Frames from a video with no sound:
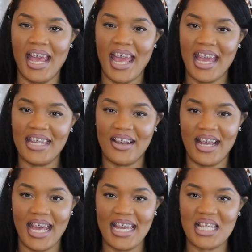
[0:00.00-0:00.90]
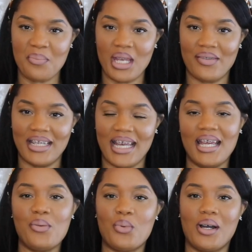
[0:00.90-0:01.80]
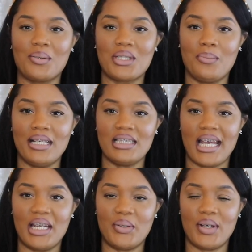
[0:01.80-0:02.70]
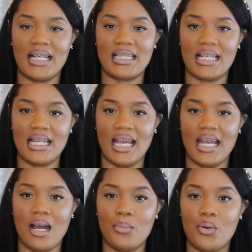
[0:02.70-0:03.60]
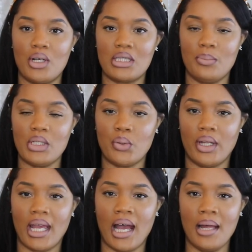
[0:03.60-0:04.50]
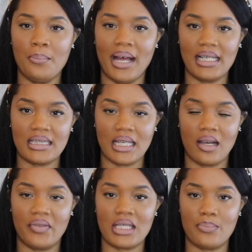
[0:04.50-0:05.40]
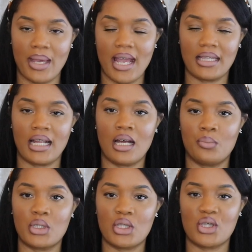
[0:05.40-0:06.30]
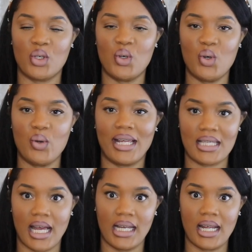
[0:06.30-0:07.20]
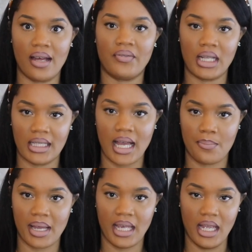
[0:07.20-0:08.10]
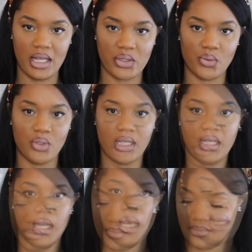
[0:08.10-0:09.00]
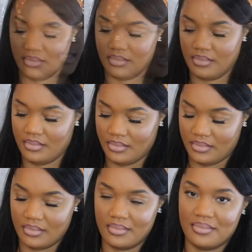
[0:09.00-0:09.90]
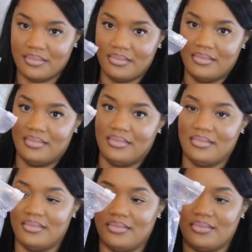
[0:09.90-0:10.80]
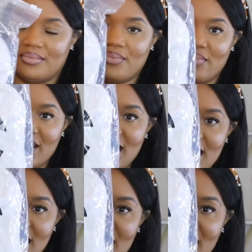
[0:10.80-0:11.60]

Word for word: Hey y'all, hey, it's Amia Renee. Welcome to my channel and today I'm going to be doing an unboxing of this bag that I was so excited that I finally got my hands on. This came in the mail today. I'm so excited to show